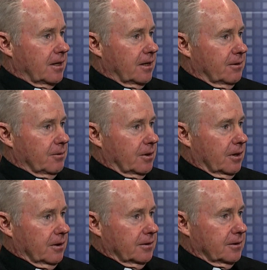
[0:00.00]
and
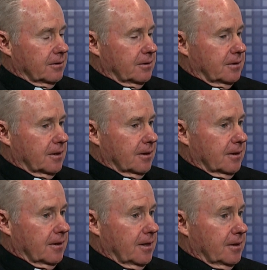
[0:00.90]
recalling that,
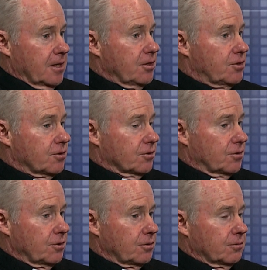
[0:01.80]
uh, and Easter
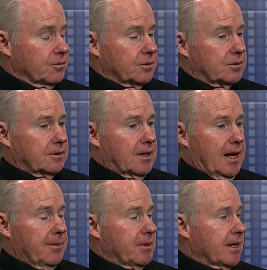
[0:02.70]
too was
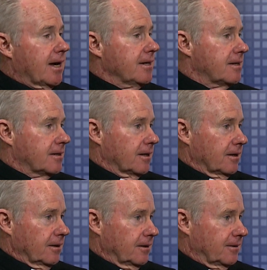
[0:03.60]
named the eighth
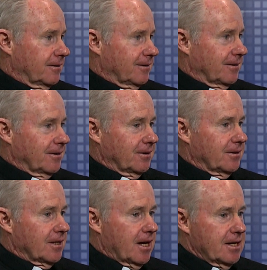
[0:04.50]
day. and
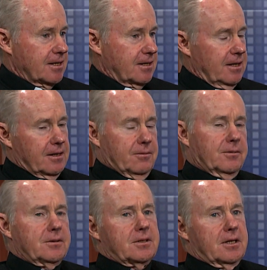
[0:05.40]
the eighth day
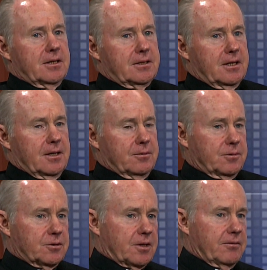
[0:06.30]
was the eighth day.
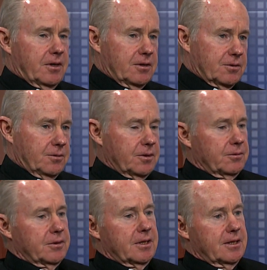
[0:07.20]
We were seven days of the week.
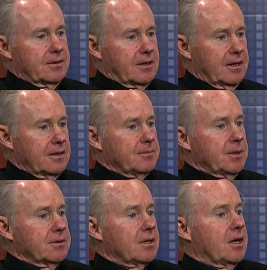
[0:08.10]
Well, the eighth day
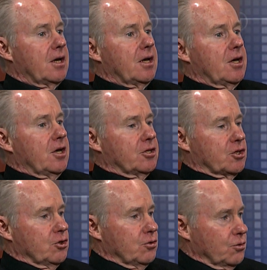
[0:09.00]
means
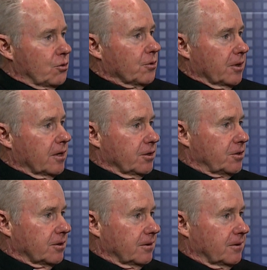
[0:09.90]
it's a new
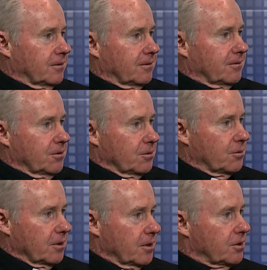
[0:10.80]
creation. New creation. New
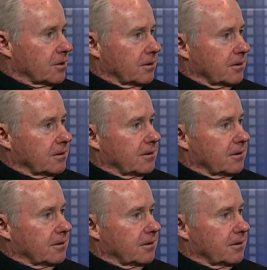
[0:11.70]
creation. Exactly.